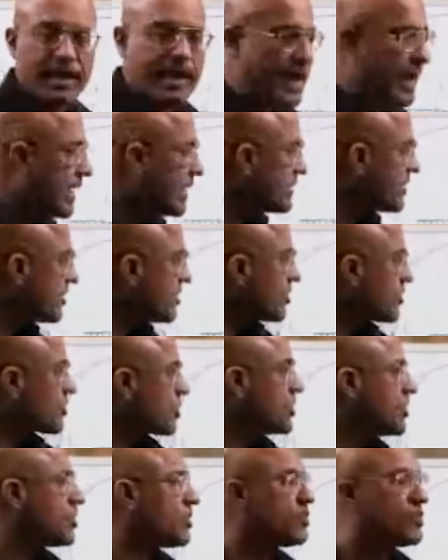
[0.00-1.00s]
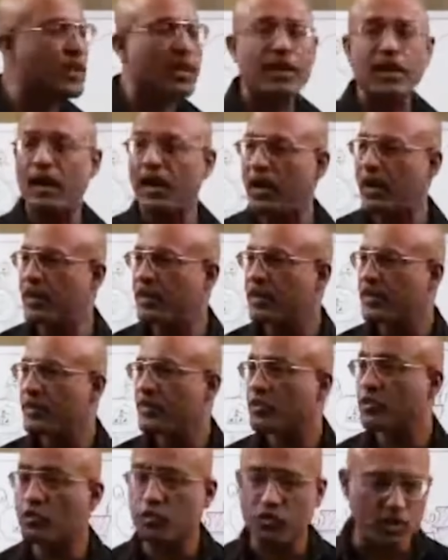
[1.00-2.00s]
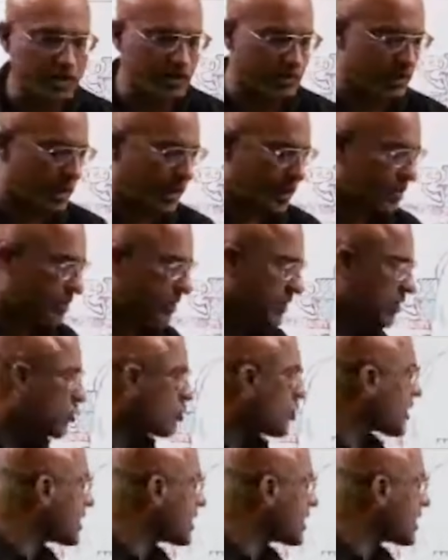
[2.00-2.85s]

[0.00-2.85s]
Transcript: and these three genes are called structural genes. What